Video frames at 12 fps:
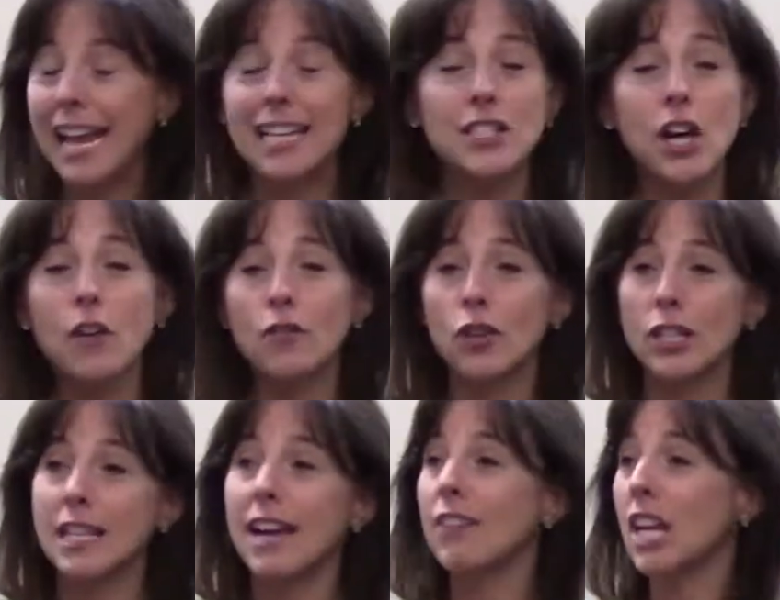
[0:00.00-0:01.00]
it's over
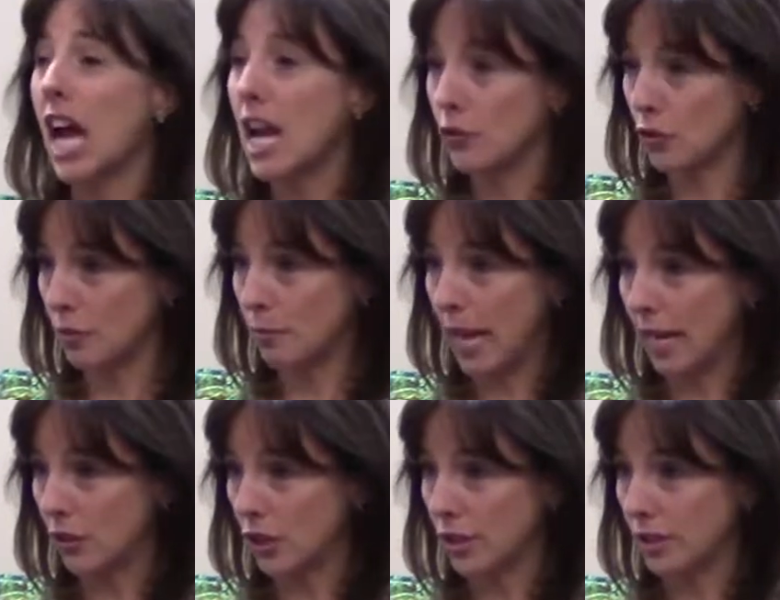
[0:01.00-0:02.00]
1,100
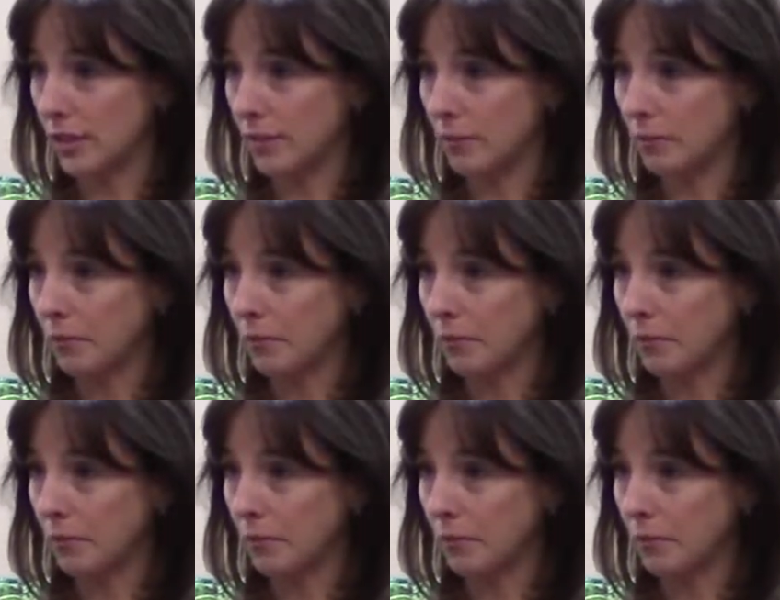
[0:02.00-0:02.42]
pages.